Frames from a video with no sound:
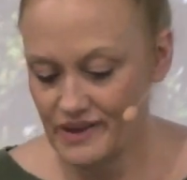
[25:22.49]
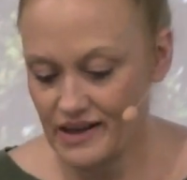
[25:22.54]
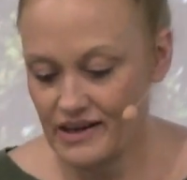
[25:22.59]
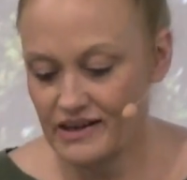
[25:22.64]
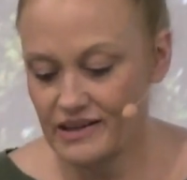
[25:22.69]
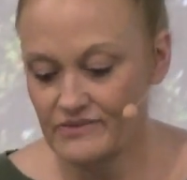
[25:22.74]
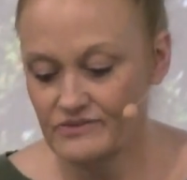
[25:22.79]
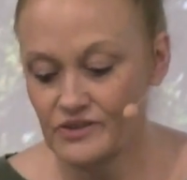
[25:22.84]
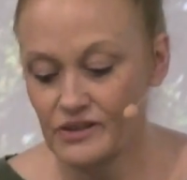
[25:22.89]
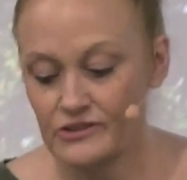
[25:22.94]

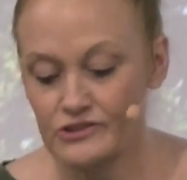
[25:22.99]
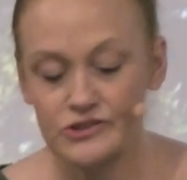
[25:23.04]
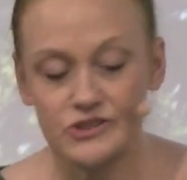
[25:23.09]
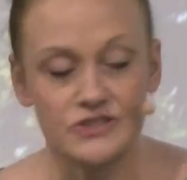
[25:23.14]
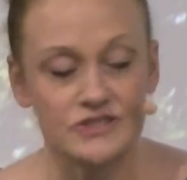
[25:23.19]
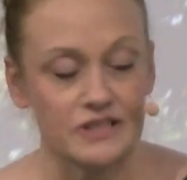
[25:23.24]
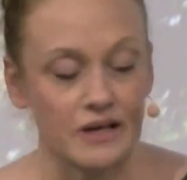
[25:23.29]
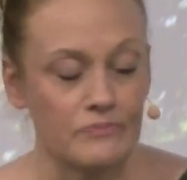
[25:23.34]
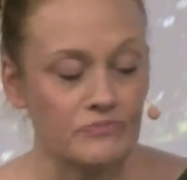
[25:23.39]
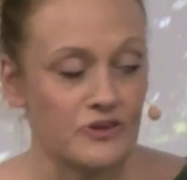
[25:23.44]
And I've learned to
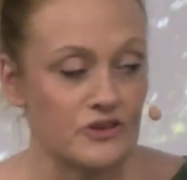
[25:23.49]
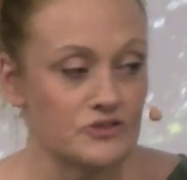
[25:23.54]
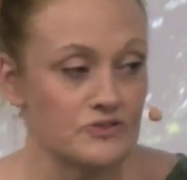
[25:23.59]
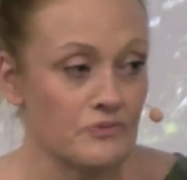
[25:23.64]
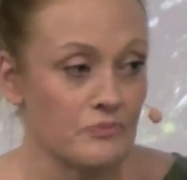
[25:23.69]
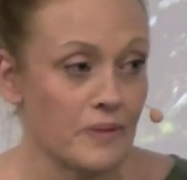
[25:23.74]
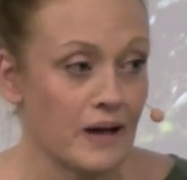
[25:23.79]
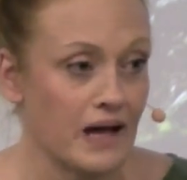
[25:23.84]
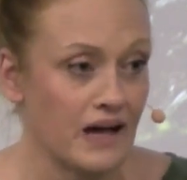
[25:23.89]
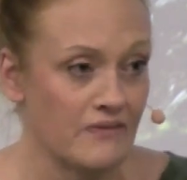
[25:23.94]
stop this
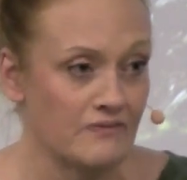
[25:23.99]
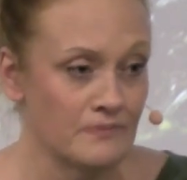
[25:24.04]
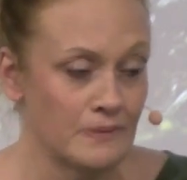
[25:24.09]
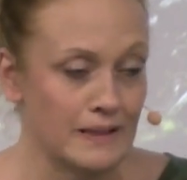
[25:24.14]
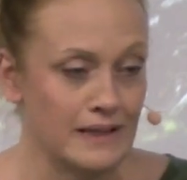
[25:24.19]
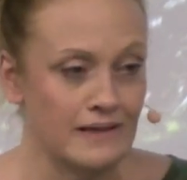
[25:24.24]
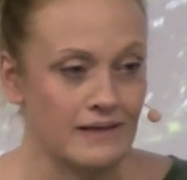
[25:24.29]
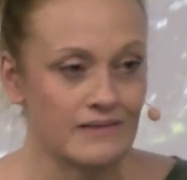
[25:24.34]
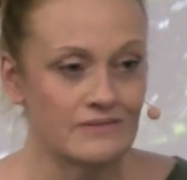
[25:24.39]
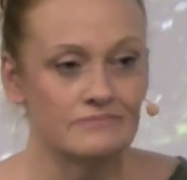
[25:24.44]
from
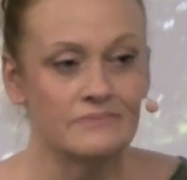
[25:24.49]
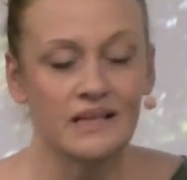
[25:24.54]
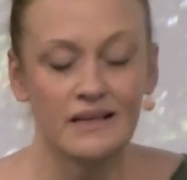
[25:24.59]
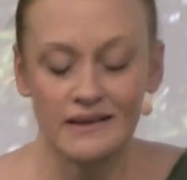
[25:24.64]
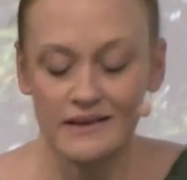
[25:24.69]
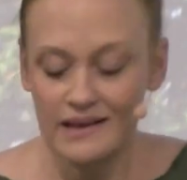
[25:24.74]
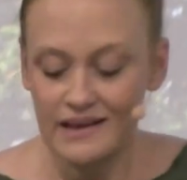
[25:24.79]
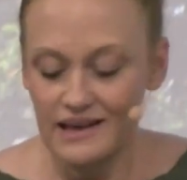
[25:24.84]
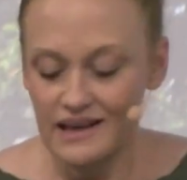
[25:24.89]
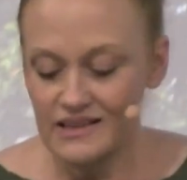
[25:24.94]
happening
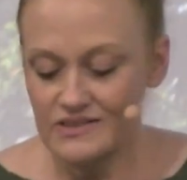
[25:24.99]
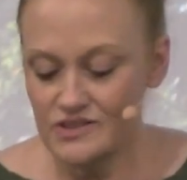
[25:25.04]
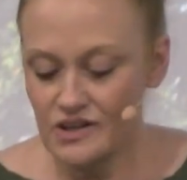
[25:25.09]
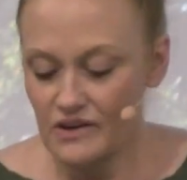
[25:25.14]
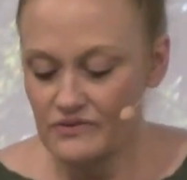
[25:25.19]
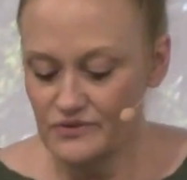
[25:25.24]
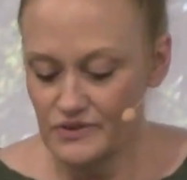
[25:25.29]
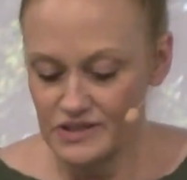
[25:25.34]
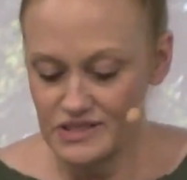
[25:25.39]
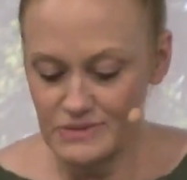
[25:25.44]
as
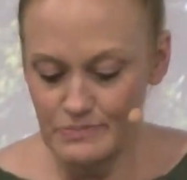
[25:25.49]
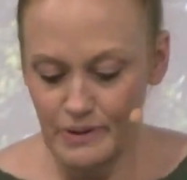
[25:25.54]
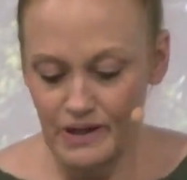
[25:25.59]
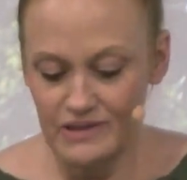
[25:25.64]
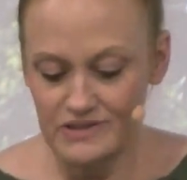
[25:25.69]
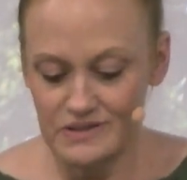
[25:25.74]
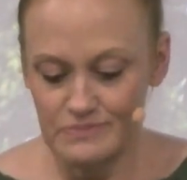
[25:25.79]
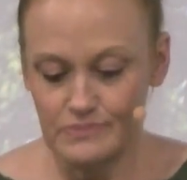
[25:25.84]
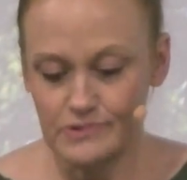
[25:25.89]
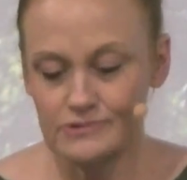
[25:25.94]
often as
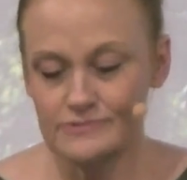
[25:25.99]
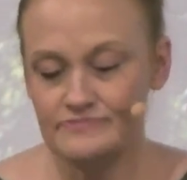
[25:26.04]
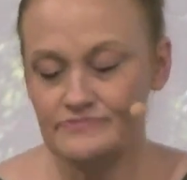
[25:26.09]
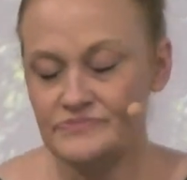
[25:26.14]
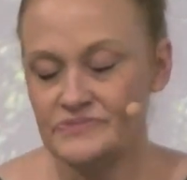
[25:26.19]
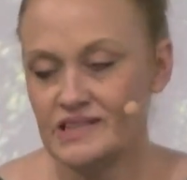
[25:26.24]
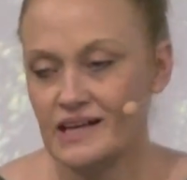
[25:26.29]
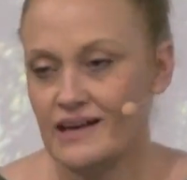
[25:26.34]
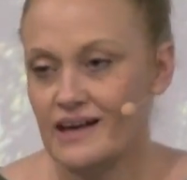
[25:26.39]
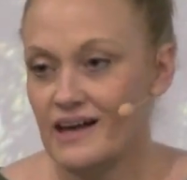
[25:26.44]
possible.
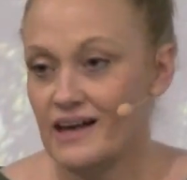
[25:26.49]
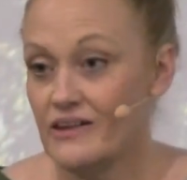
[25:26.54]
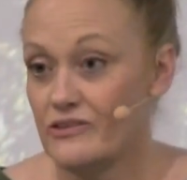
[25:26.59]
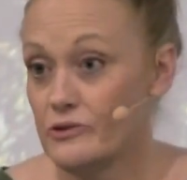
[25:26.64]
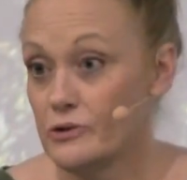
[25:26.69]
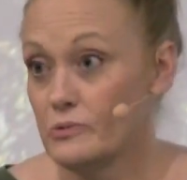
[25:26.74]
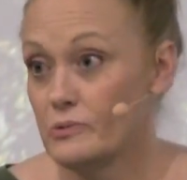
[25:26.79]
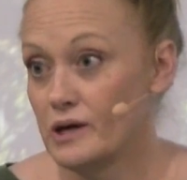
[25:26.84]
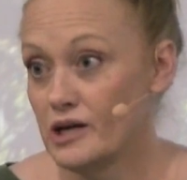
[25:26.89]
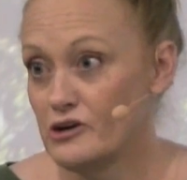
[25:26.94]
And
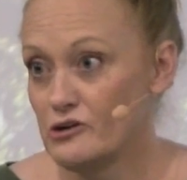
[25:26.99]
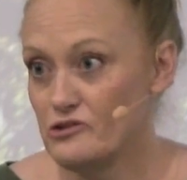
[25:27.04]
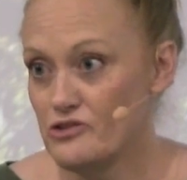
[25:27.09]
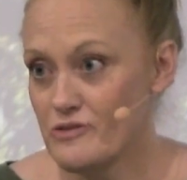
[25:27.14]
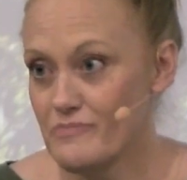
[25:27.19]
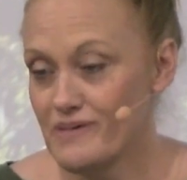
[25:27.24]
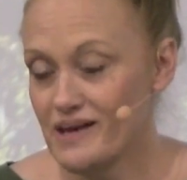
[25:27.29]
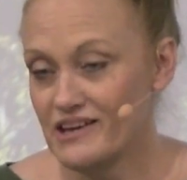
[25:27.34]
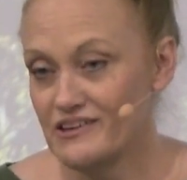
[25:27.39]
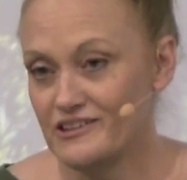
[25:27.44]
the quicker,
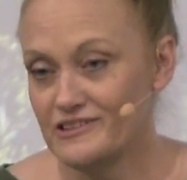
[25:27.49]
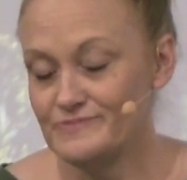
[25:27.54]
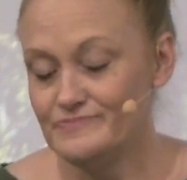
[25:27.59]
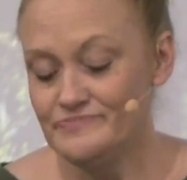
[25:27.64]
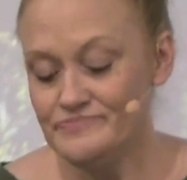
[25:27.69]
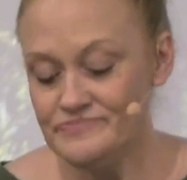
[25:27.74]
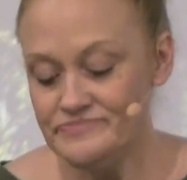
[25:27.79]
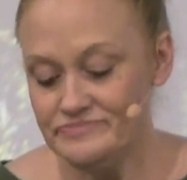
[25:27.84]
the better.